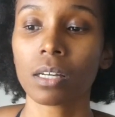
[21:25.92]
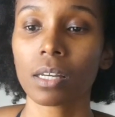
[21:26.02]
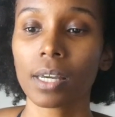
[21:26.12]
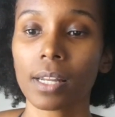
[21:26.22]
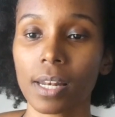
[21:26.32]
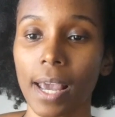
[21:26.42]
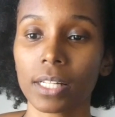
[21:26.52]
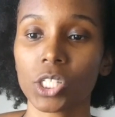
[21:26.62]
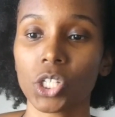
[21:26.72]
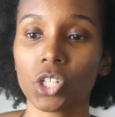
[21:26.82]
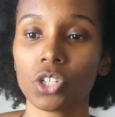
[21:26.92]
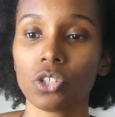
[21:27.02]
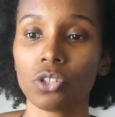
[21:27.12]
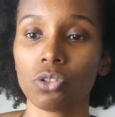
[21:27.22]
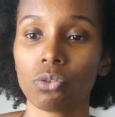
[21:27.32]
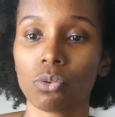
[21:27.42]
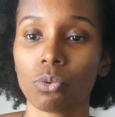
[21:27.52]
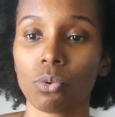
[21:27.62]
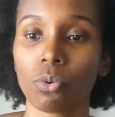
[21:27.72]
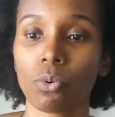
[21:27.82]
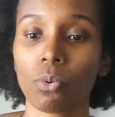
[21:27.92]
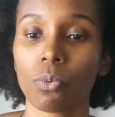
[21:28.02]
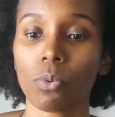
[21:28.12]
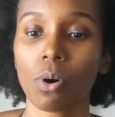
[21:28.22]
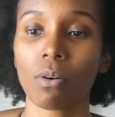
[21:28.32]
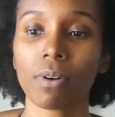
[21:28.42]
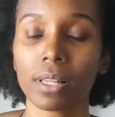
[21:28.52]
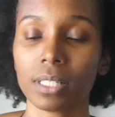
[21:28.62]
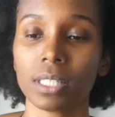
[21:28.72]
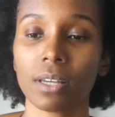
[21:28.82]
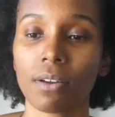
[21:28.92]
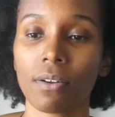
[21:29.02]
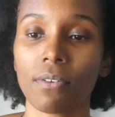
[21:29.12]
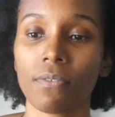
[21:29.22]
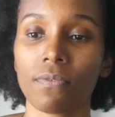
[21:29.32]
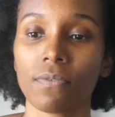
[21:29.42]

connected to a relative